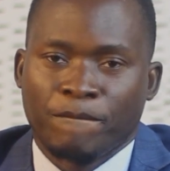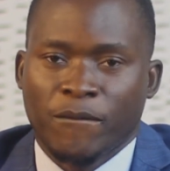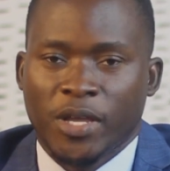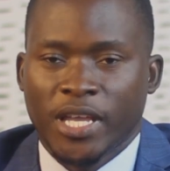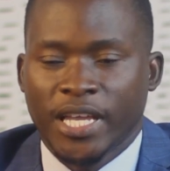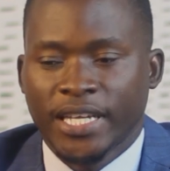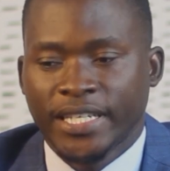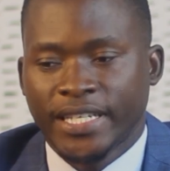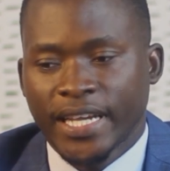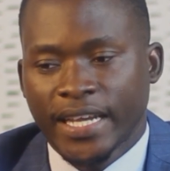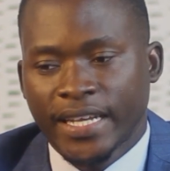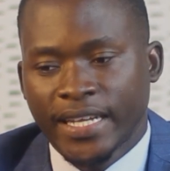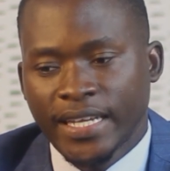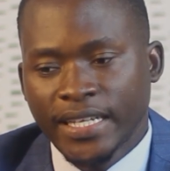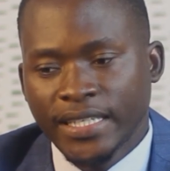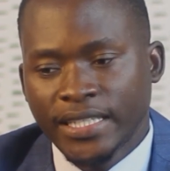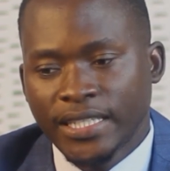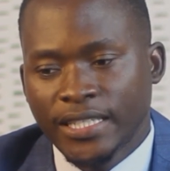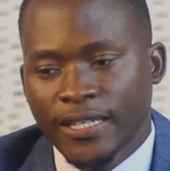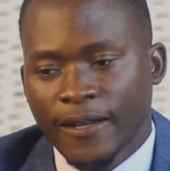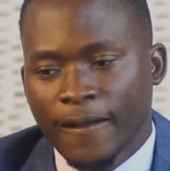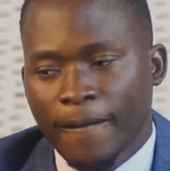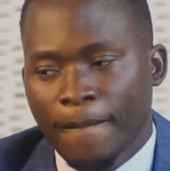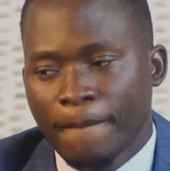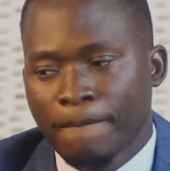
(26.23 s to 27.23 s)

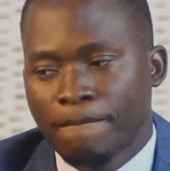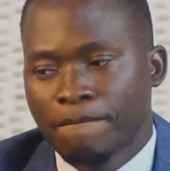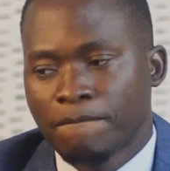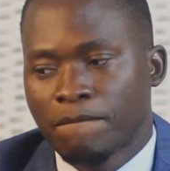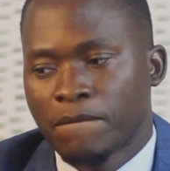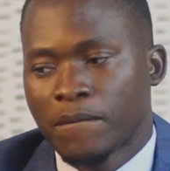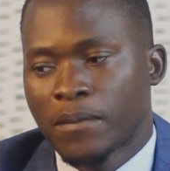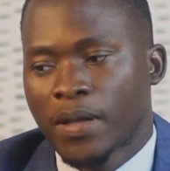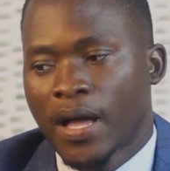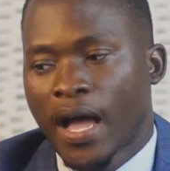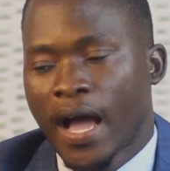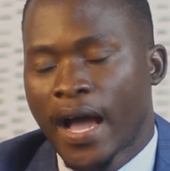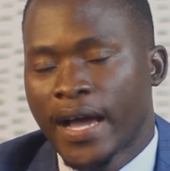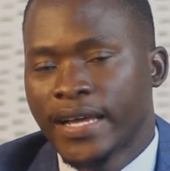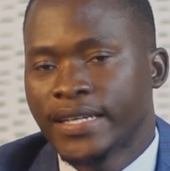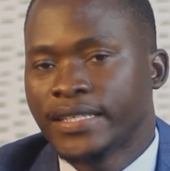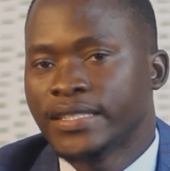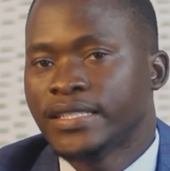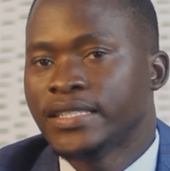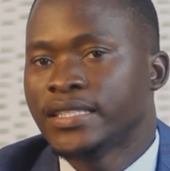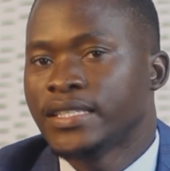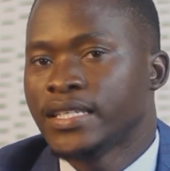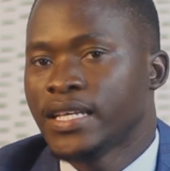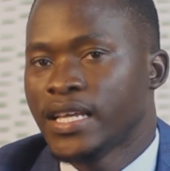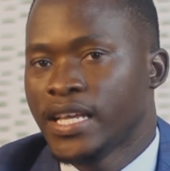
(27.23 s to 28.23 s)
Internet
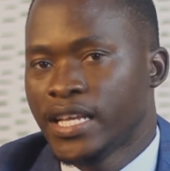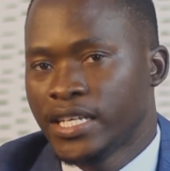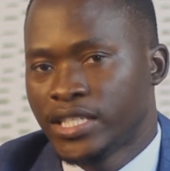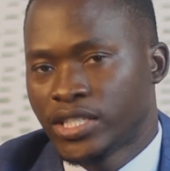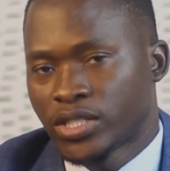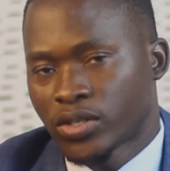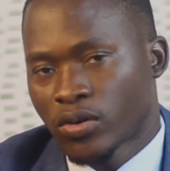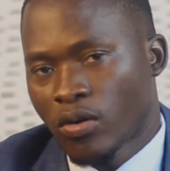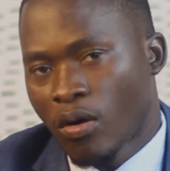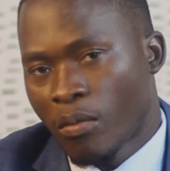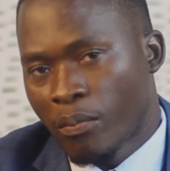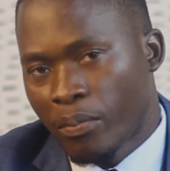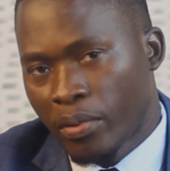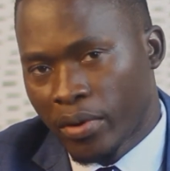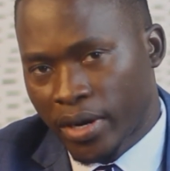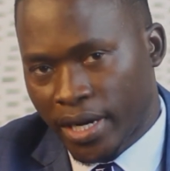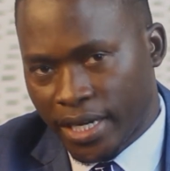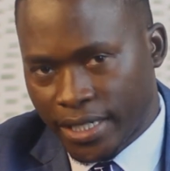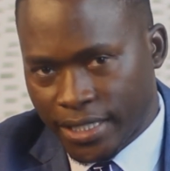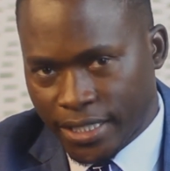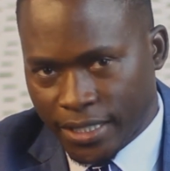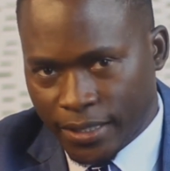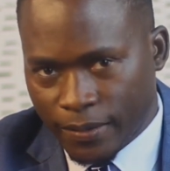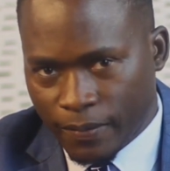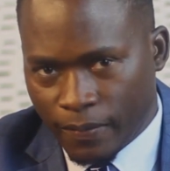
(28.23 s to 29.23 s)
and its
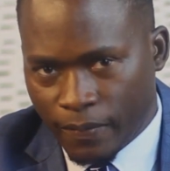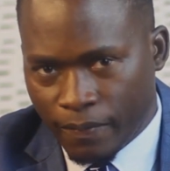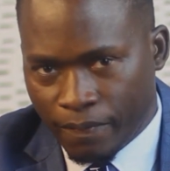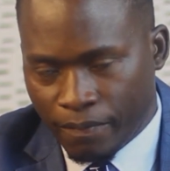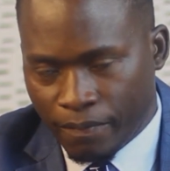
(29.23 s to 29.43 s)
components.